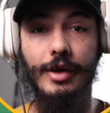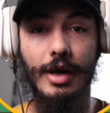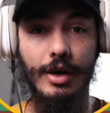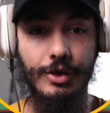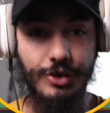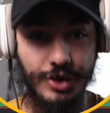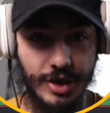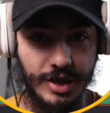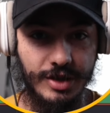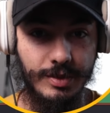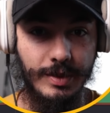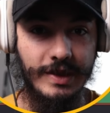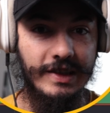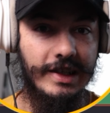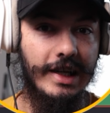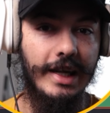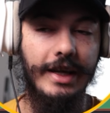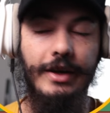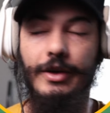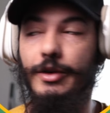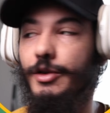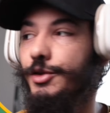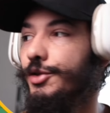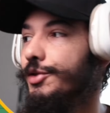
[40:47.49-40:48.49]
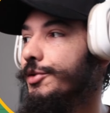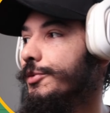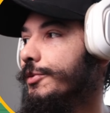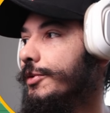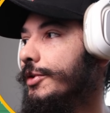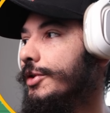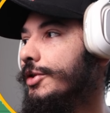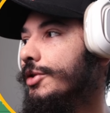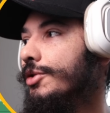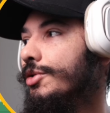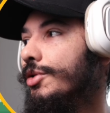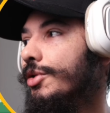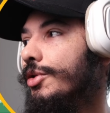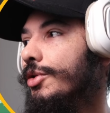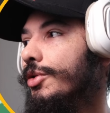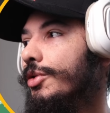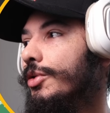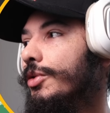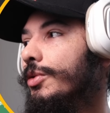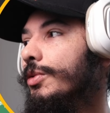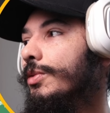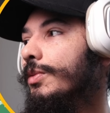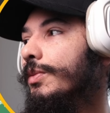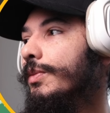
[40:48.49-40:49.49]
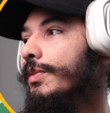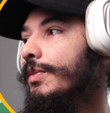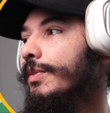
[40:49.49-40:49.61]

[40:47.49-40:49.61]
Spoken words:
adjustment layers. So,